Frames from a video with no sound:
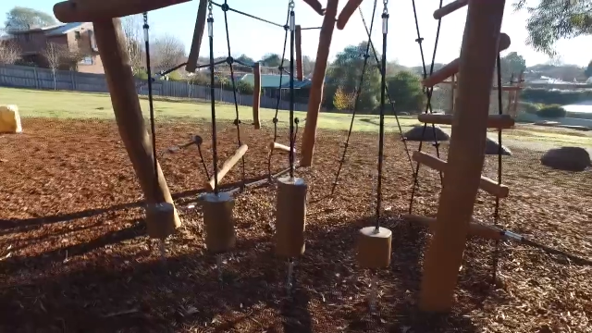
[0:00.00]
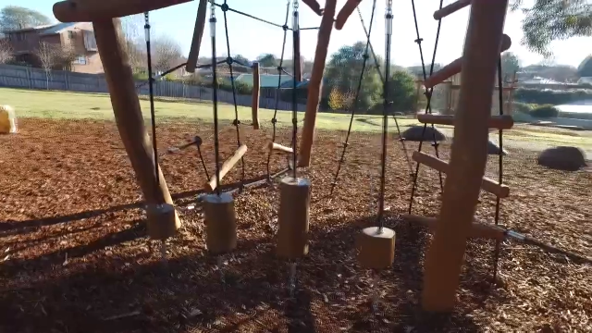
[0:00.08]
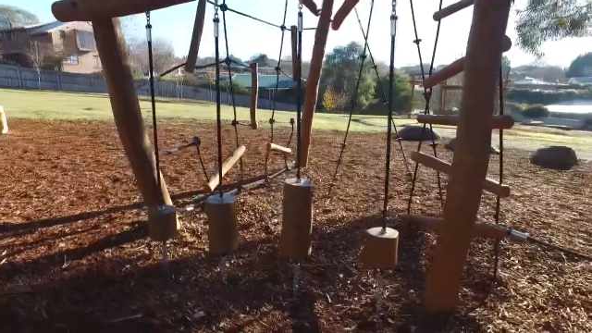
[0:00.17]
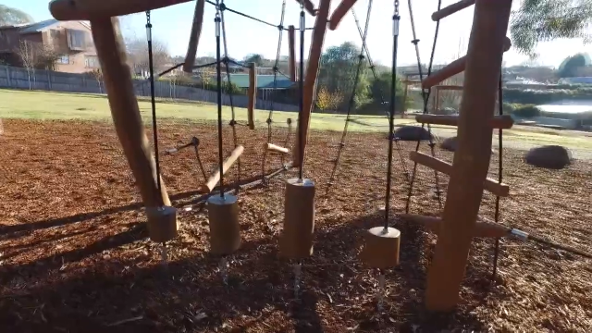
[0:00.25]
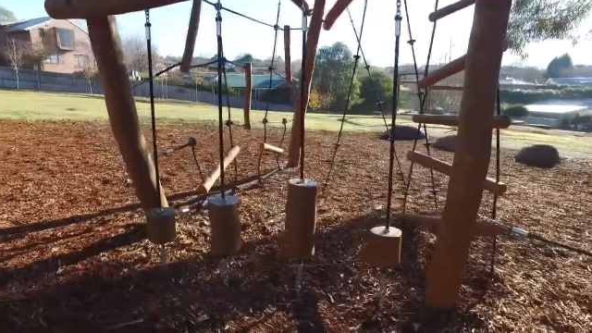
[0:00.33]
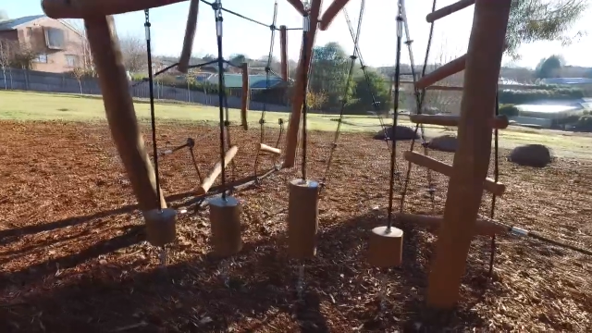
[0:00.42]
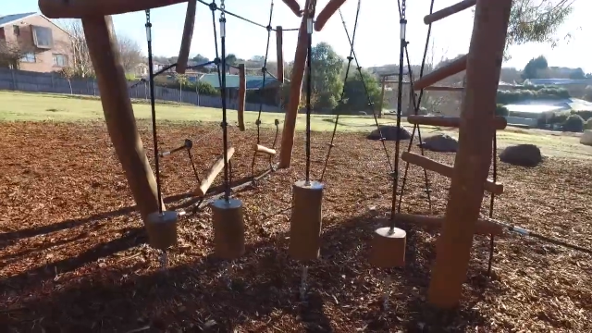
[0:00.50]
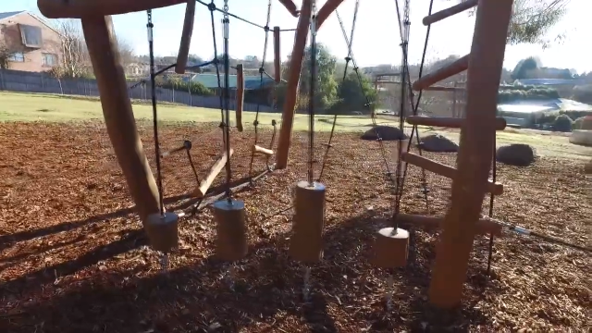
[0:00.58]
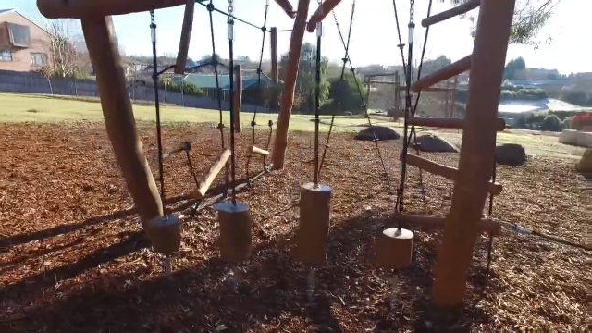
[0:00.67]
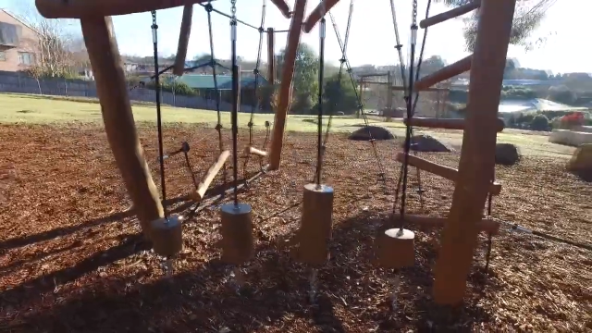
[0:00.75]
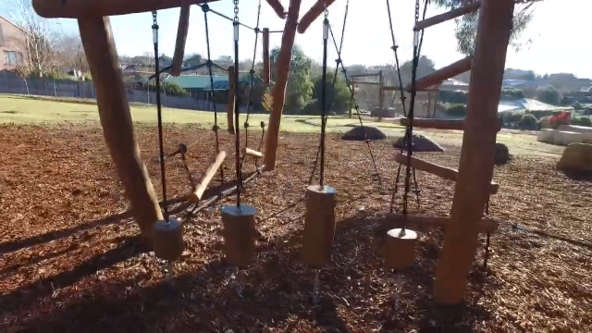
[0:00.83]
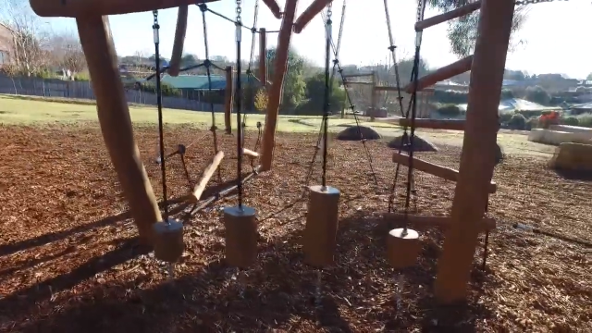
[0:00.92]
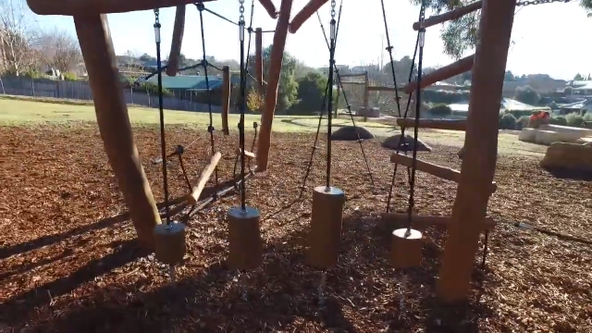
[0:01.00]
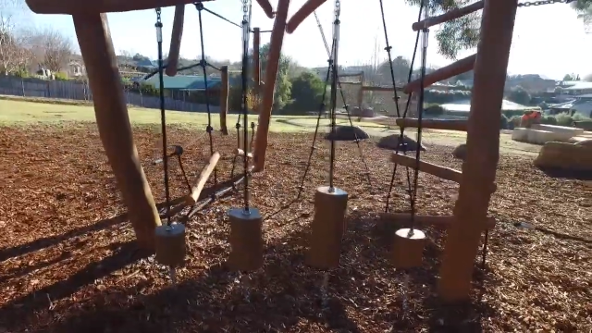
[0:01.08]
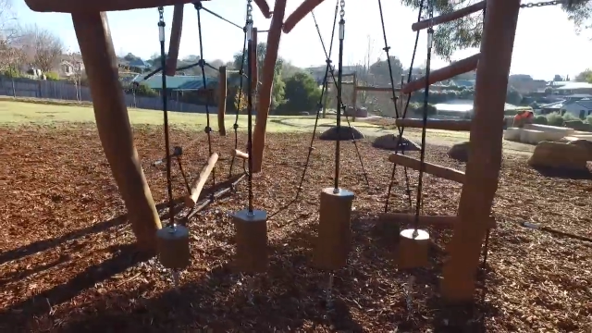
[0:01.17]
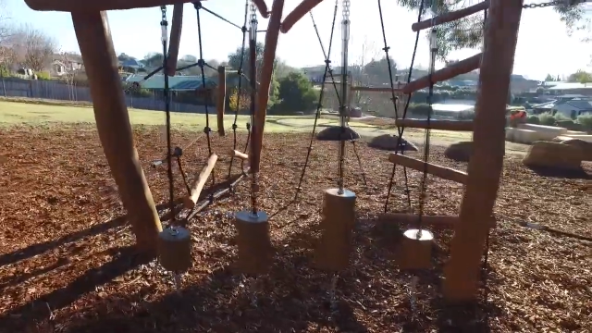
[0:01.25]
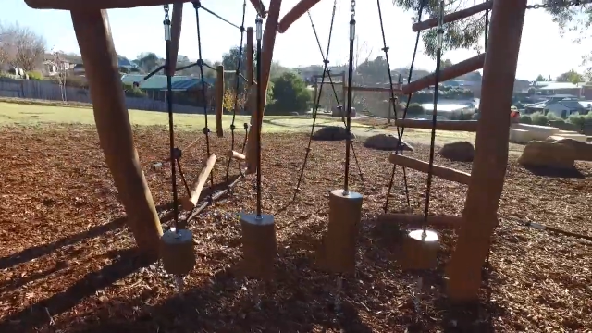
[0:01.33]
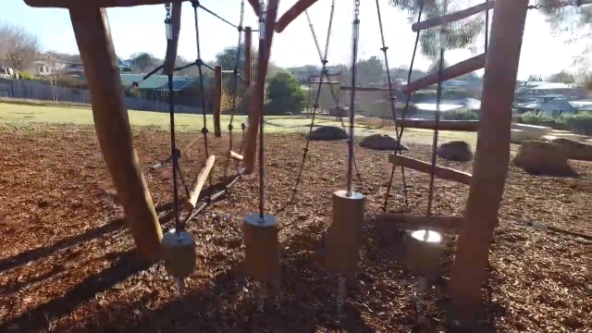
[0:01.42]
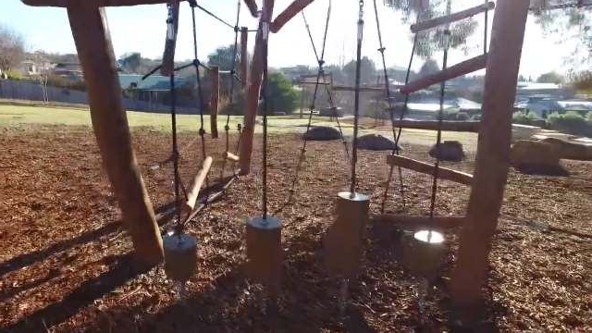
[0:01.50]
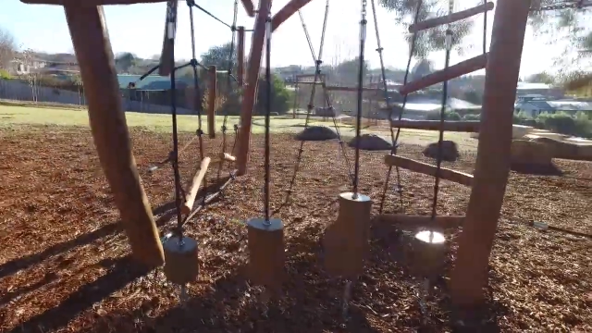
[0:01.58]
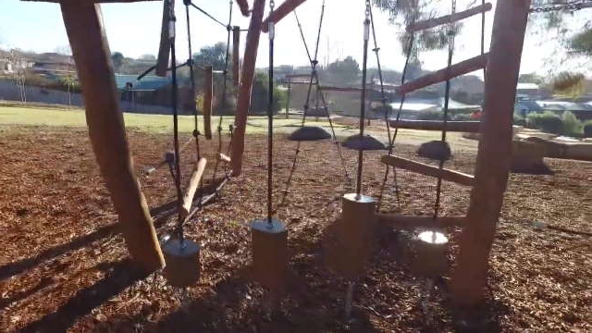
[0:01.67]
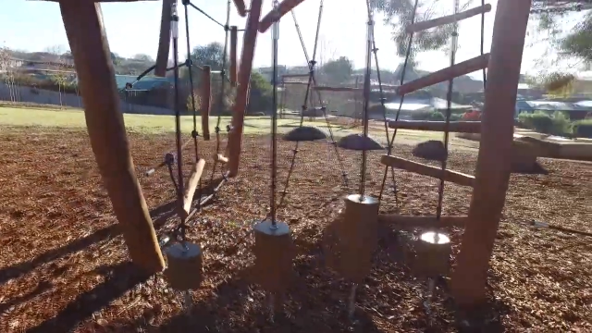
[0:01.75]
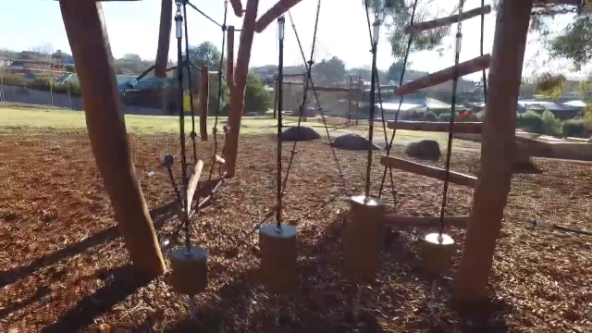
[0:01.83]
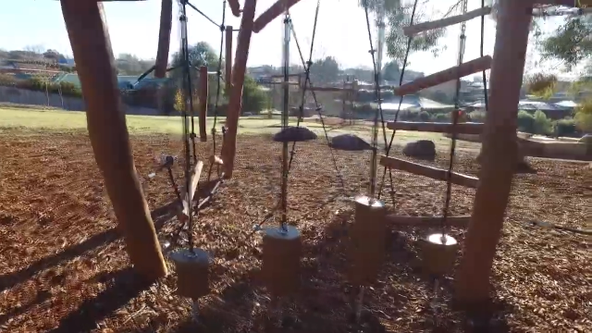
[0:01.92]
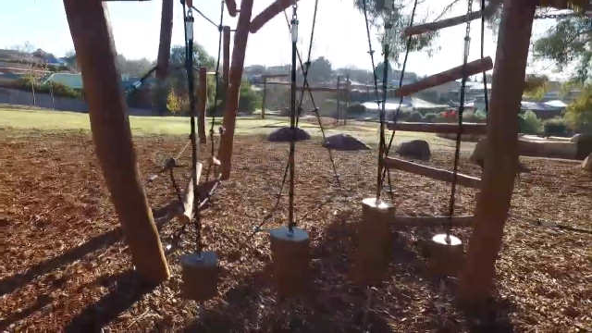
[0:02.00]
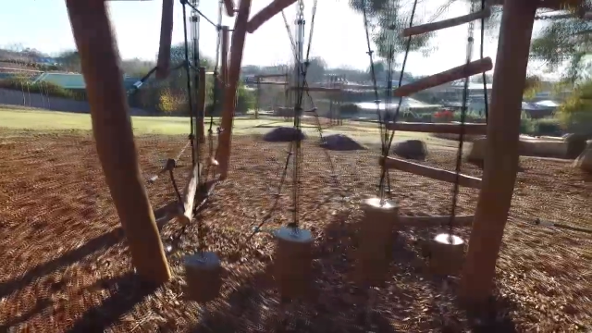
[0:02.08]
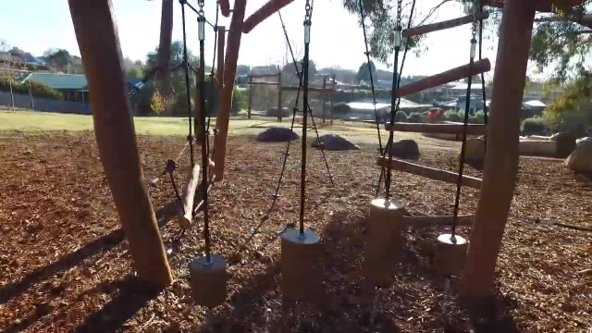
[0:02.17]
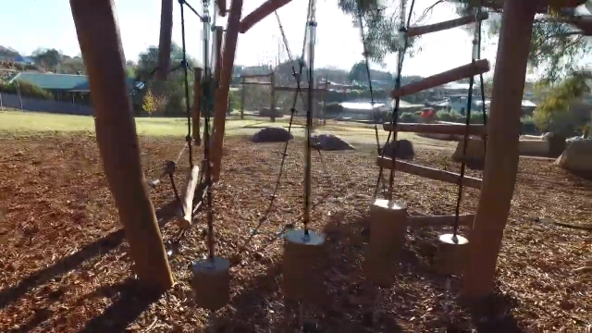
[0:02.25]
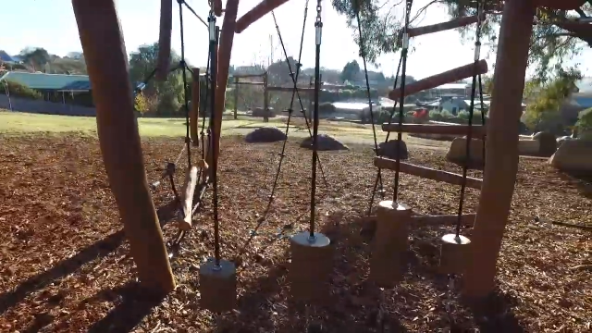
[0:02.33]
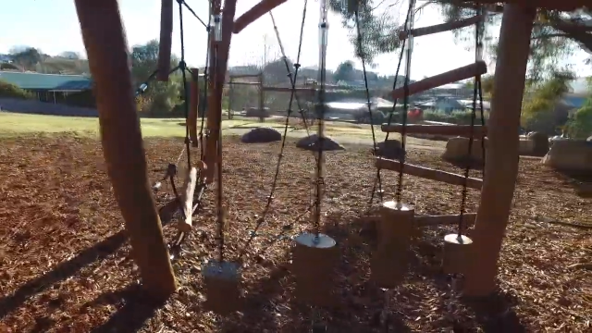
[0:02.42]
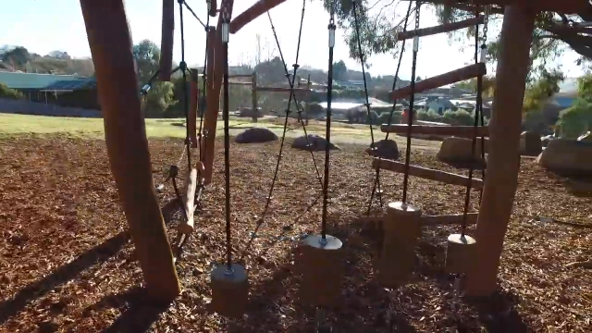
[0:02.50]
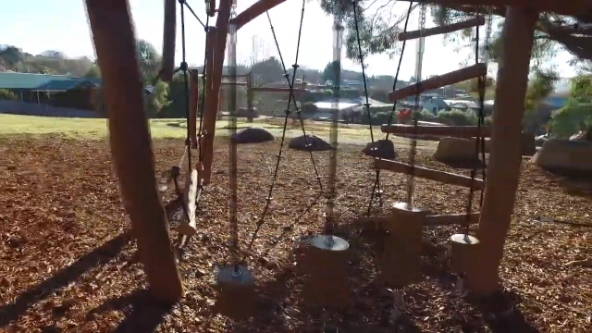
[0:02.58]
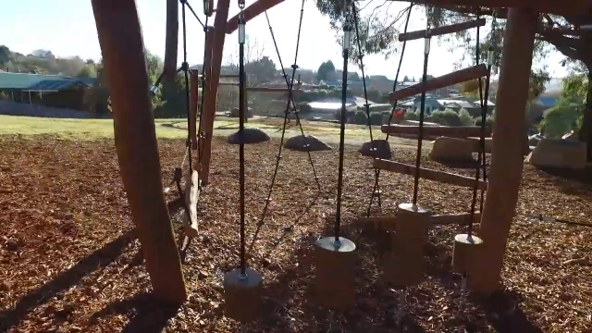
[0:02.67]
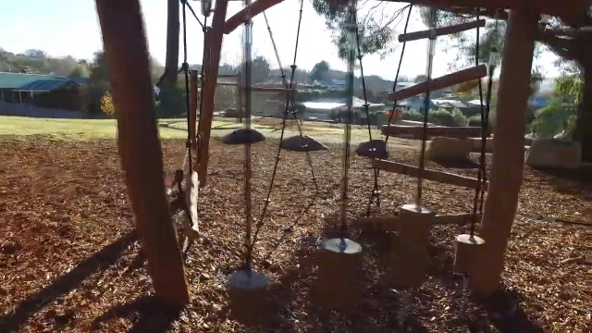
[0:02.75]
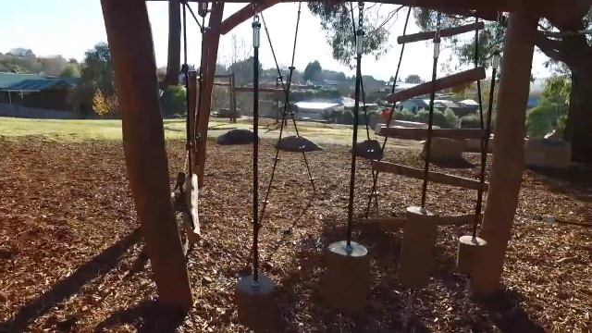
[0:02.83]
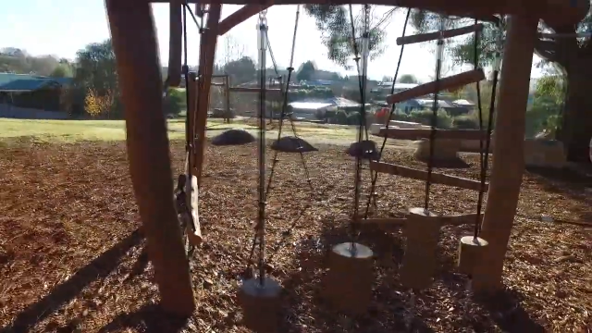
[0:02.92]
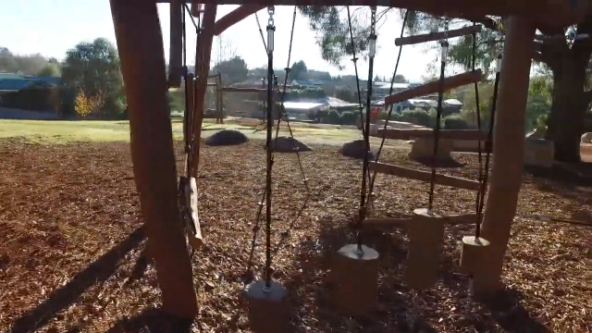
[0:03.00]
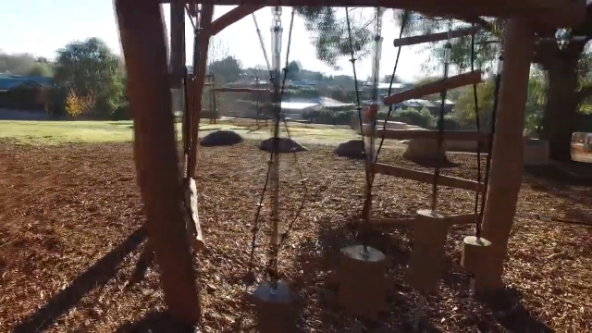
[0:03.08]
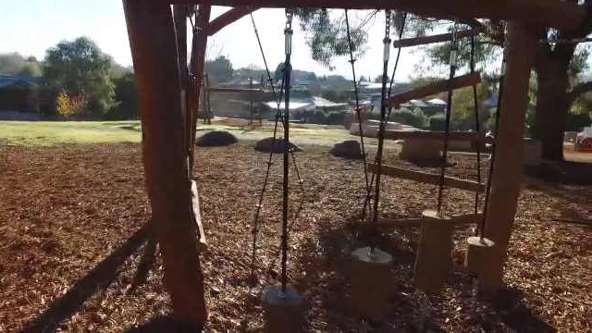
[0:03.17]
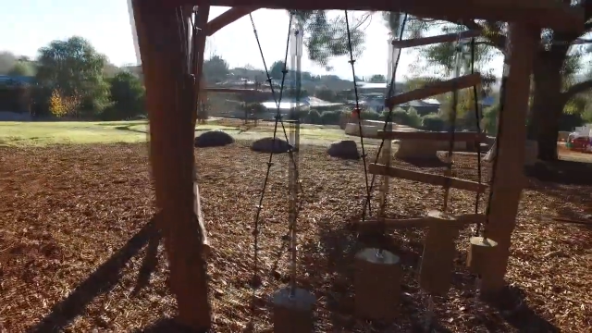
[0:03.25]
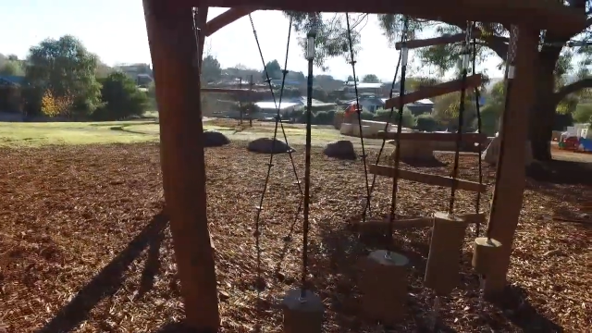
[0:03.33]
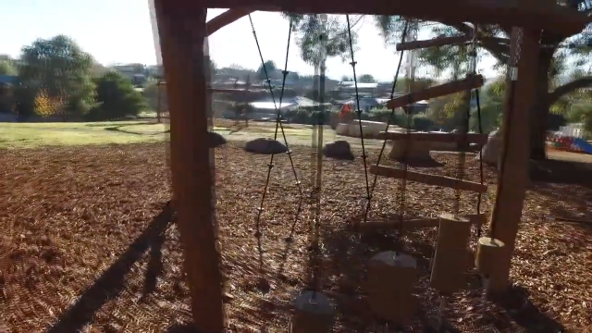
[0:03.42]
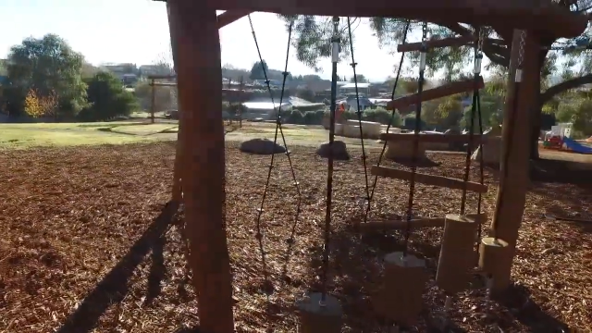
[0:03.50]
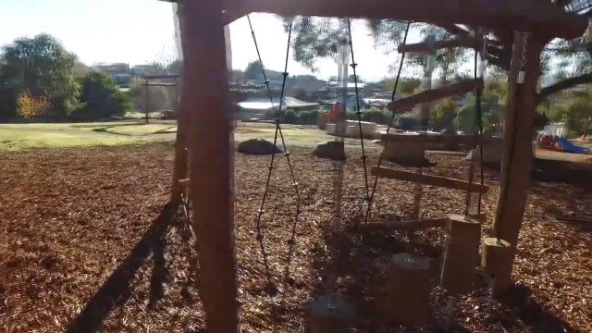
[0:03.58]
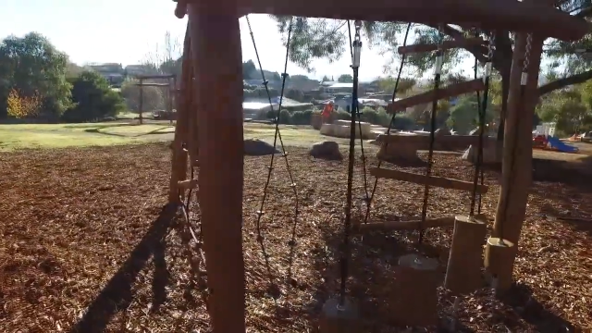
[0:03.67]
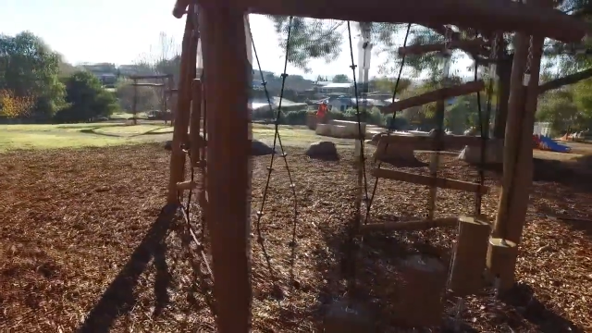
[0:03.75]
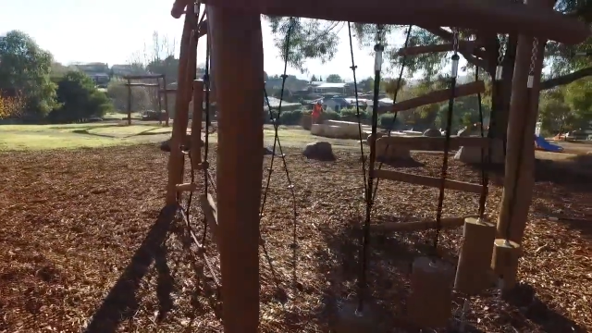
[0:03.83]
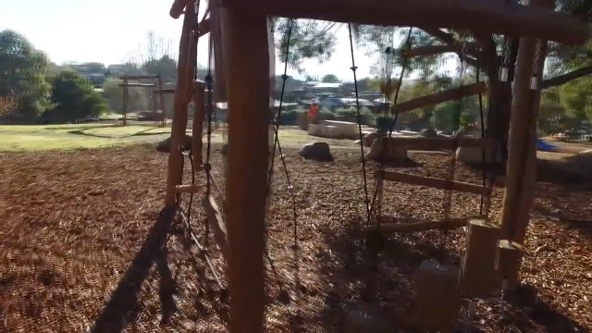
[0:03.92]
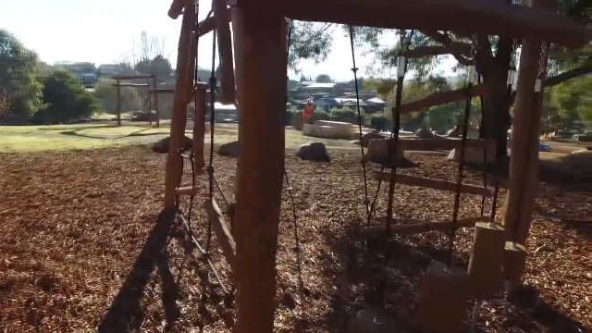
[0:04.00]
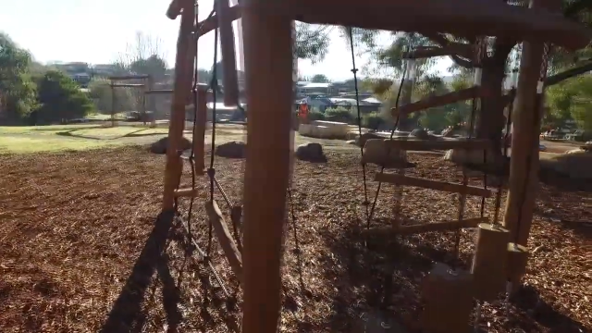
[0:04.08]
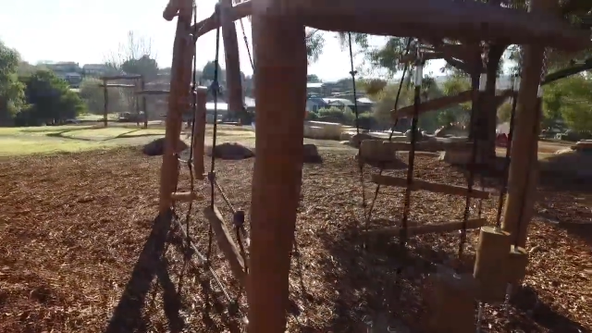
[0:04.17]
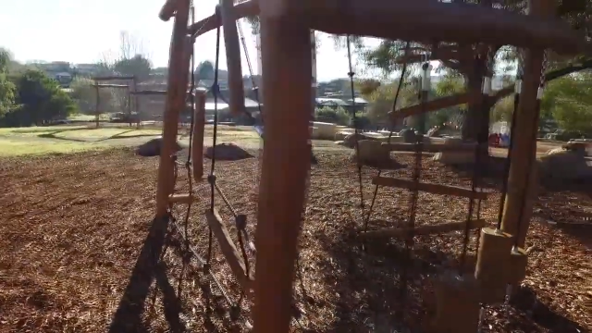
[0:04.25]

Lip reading: (no speaker visible)